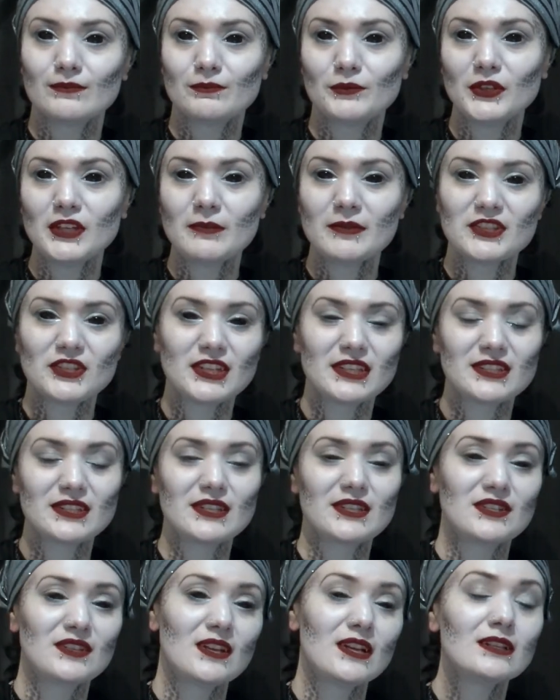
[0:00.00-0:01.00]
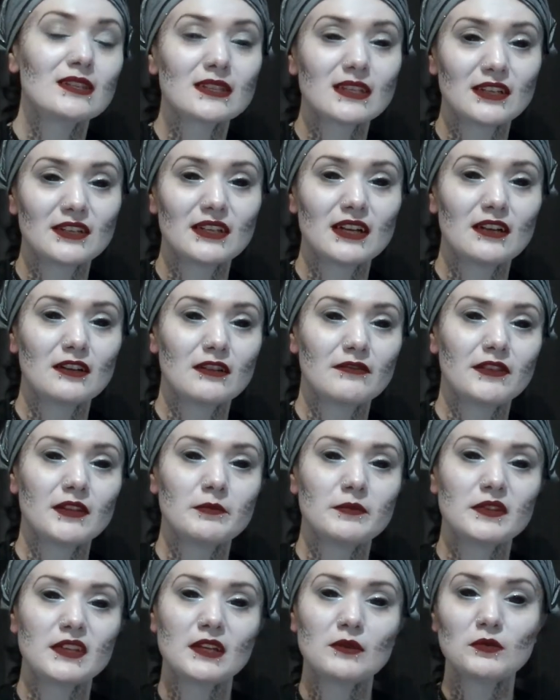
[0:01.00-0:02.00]
pretty much gets the snot scared out of
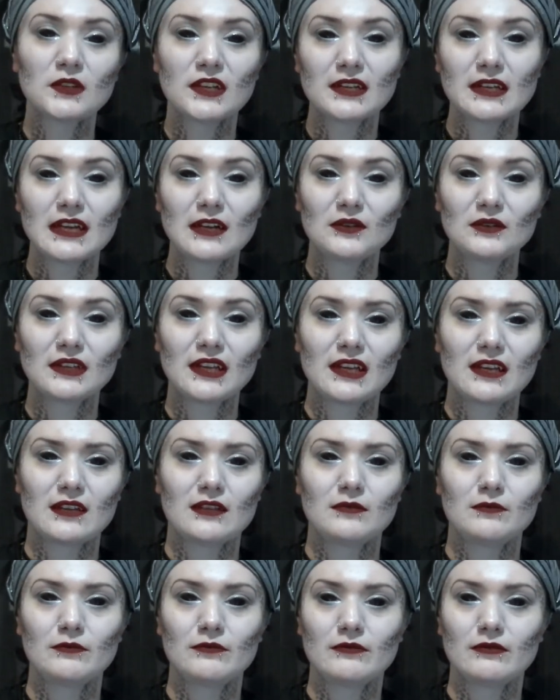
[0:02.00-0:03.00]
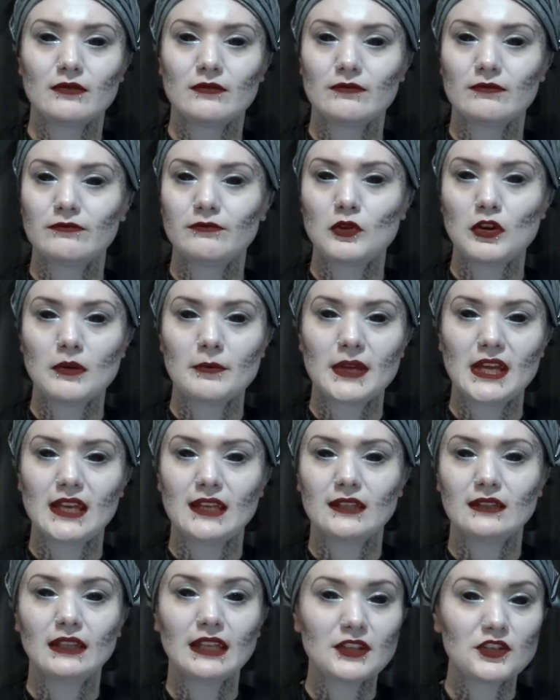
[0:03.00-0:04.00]
them. They run out and form
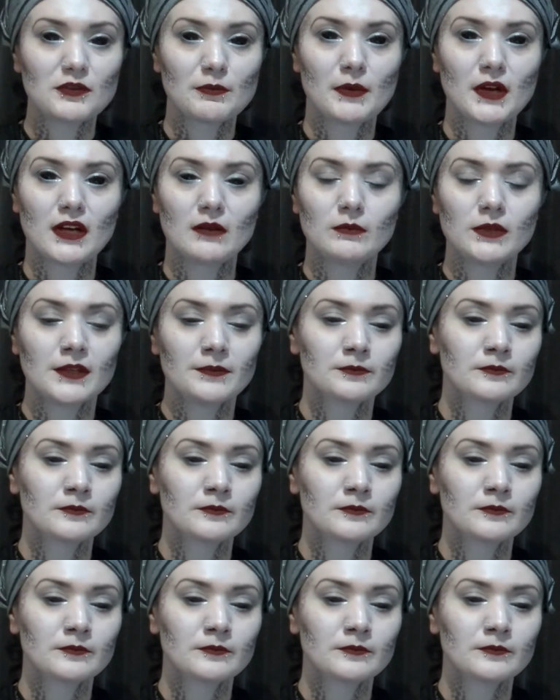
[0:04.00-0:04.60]
a lynch mob.